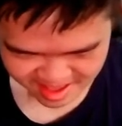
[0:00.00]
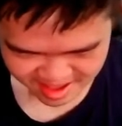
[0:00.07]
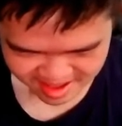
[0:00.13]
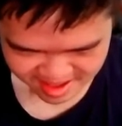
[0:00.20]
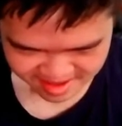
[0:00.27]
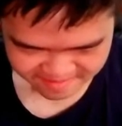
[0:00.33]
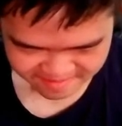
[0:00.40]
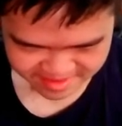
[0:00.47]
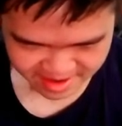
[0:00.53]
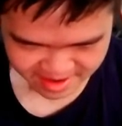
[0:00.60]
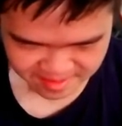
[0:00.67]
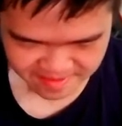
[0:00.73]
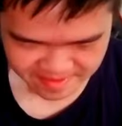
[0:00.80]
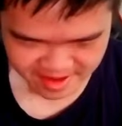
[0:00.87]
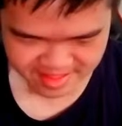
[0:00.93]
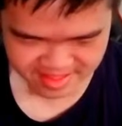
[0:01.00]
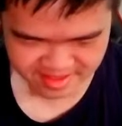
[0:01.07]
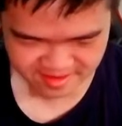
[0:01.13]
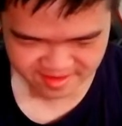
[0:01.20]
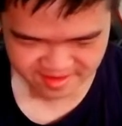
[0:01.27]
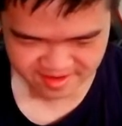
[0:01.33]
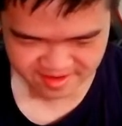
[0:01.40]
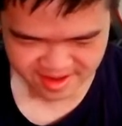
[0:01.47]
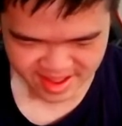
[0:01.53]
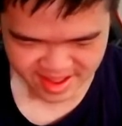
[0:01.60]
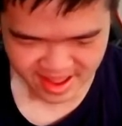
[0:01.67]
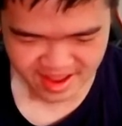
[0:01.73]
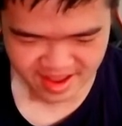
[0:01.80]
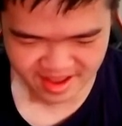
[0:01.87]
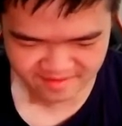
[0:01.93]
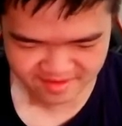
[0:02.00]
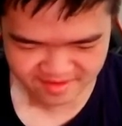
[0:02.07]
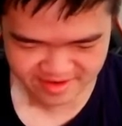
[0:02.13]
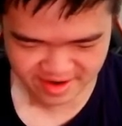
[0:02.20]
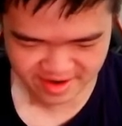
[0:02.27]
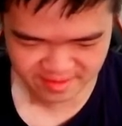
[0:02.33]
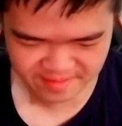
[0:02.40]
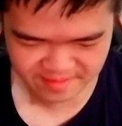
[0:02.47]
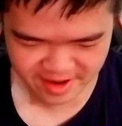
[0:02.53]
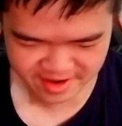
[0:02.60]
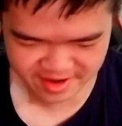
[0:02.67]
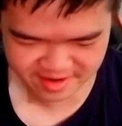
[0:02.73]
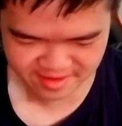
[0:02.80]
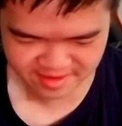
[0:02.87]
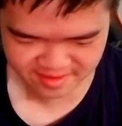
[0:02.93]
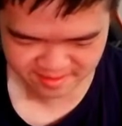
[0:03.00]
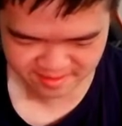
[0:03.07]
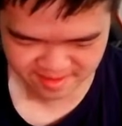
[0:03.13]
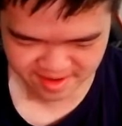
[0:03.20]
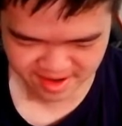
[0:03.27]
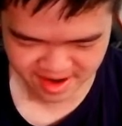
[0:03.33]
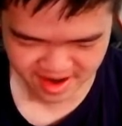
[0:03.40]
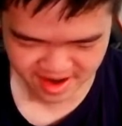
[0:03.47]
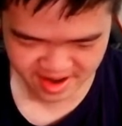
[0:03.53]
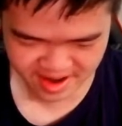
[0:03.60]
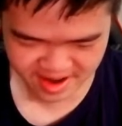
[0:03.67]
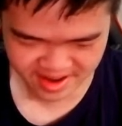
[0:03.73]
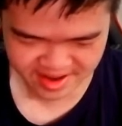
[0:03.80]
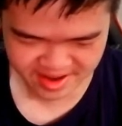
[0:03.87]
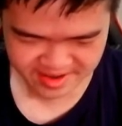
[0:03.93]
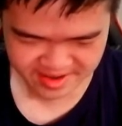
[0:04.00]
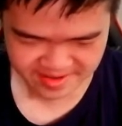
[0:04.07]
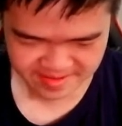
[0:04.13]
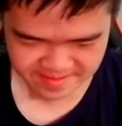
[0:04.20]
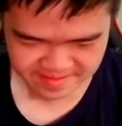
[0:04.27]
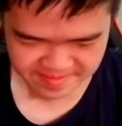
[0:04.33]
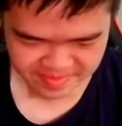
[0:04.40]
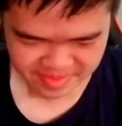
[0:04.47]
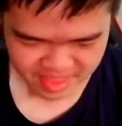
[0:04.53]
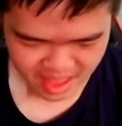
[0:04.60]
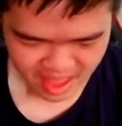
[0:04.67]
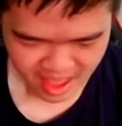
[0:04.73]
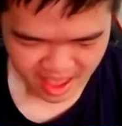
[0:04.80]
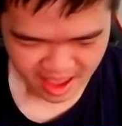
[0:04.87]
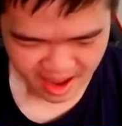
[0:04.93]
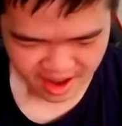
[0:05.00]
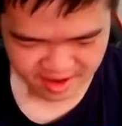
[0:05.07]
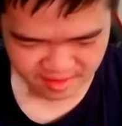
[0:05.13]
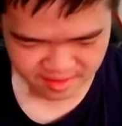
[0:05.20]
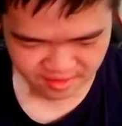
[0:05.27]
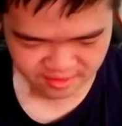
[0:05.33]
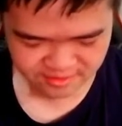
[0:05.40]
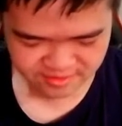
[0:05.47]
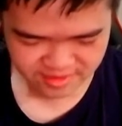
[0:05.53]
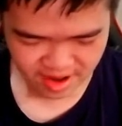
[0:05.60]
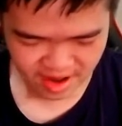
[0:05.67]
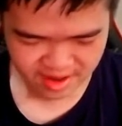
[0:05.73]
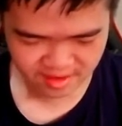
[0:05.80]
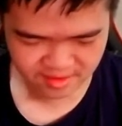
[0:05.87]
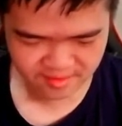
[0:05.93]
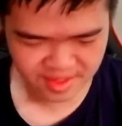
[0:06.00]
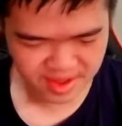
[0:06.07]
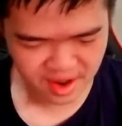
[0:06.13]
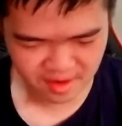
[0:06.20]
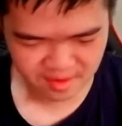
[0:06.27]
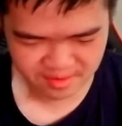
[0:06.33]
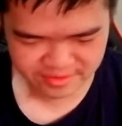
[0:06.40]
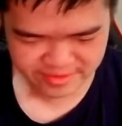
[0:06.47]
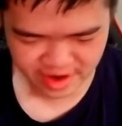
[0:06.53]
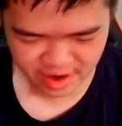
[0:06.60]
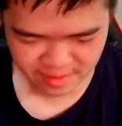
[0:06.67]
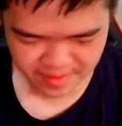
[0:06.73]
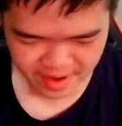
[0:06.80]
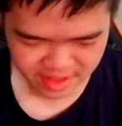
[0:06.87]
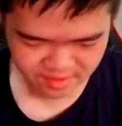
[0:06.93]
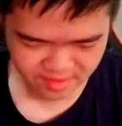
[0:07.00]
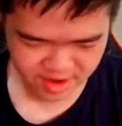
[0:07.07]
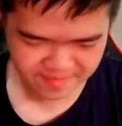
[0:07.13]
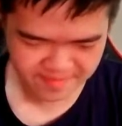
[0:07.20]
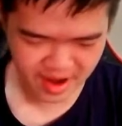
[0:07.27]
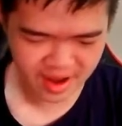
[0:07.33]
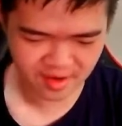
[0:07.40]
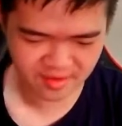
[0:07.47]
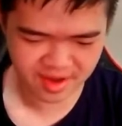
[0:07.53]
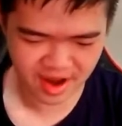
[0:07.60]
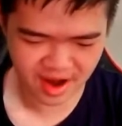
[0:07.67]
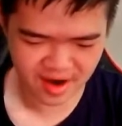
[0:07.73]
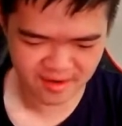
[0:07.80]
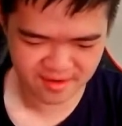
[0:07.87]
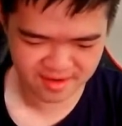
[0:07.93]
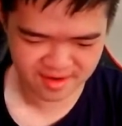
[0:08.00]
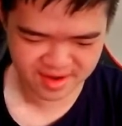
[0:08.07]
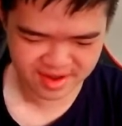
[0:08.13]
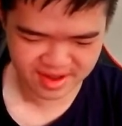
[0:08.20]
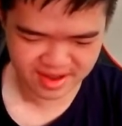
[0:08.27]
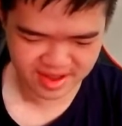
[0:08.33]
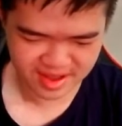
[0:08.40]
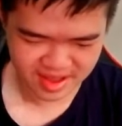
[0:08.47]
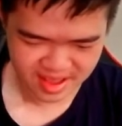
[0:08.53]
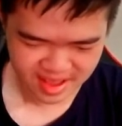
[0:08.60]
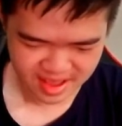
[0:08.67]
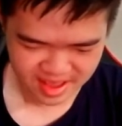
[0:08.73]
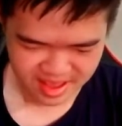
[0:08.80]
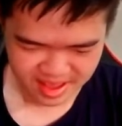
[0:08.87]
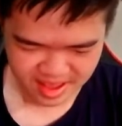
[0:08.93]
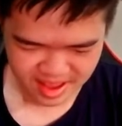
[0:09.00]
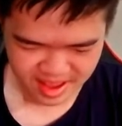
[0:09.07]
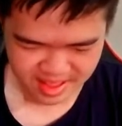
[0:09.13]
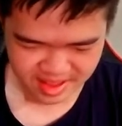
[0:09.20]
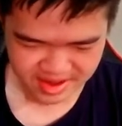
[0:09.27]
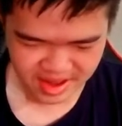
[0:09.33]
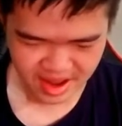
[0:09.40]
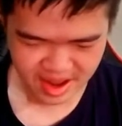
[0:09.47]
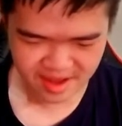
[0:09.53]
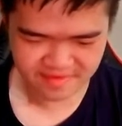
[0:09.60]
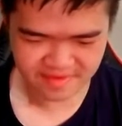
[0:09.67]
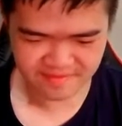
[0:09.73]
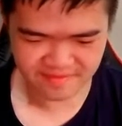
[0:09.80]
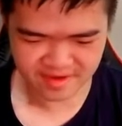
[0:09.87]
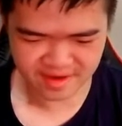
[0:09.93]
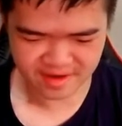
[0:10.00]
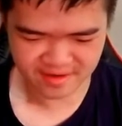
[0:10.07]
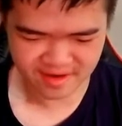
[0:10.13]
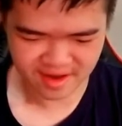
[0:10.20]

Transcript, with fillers: I have Shadow Panther. I have a Shadow Panther. Hooray! I don't know who I don't really know who Shadow Panther is, but I don't care. At least I have the figure.